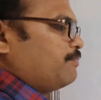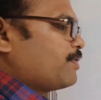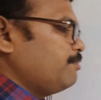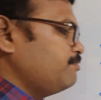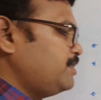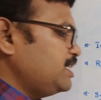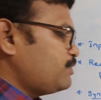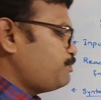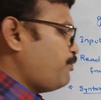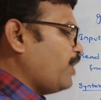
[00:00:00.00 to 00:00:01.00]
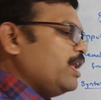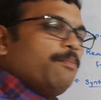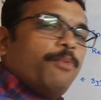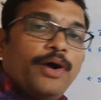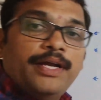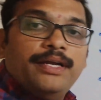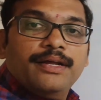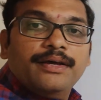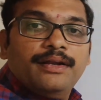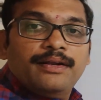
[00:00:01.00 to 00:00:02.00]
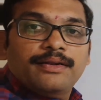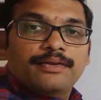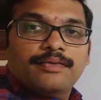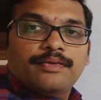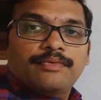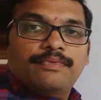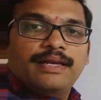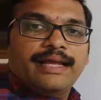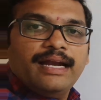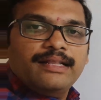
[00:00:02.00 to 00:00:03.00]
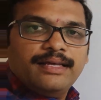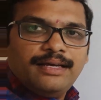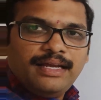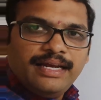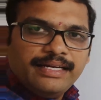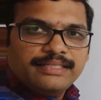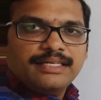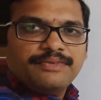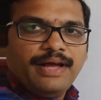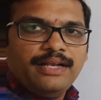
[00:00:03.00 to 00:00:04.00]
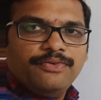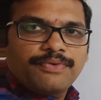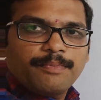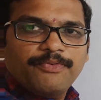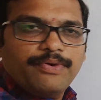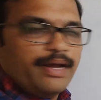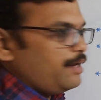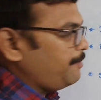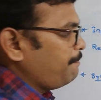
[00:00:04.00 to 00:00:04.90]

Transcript: from this file pointer we'll get the integer value from a file.